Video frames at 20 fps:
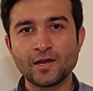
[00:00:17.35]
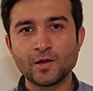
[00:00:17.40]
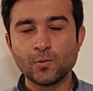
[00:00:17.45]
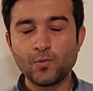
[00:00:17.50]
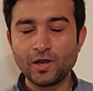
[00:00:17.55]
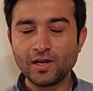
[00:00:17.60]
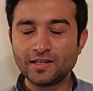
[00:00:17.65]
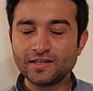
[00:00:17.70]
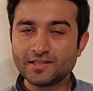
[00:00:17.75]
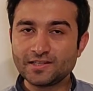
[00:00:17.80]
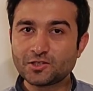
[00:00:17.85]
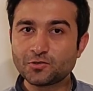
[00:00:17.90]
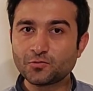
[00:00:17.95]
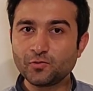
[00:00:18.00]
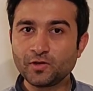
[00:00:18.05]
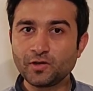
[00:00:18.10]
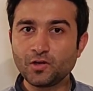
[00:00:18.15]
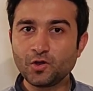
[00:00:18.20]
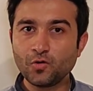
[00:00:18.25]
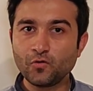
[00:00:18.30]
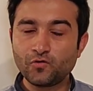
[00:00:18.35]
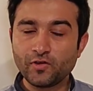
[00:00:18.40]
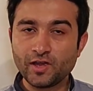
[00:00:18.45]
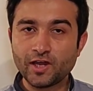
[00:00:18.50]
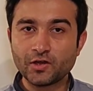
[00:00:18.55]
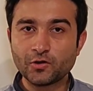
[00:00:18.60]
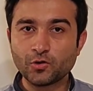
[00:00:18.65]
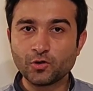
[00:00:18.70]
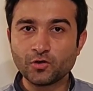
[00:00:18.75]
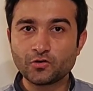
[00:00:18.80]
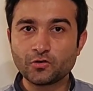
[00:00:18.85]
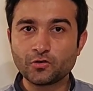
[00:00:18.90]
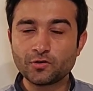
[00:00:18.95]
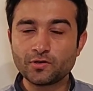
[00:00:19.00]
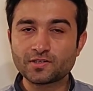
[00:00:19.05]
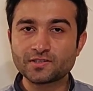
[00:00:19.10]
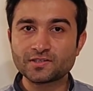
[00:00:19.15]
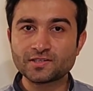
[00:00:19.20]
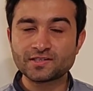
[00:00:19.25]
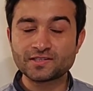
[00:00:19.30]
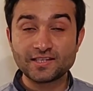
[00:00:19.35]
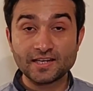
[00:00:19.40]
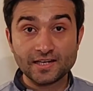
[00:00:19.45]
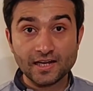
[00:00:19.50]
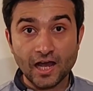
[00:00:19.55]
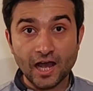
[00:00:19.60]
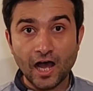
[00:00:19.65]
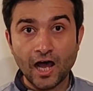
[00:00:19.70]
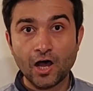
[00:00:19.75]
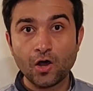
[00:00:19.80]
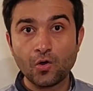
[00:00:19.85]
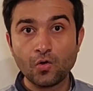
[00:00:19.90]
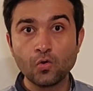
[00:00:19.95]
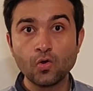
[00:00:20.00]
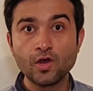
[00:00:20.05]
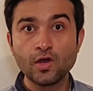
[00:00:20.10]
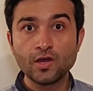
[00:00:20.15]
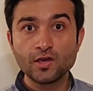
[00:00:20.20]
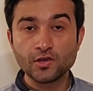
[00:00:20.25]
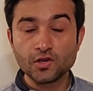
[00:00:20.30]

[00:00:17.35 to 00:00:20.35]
Well, in this video, we are going to discuss that how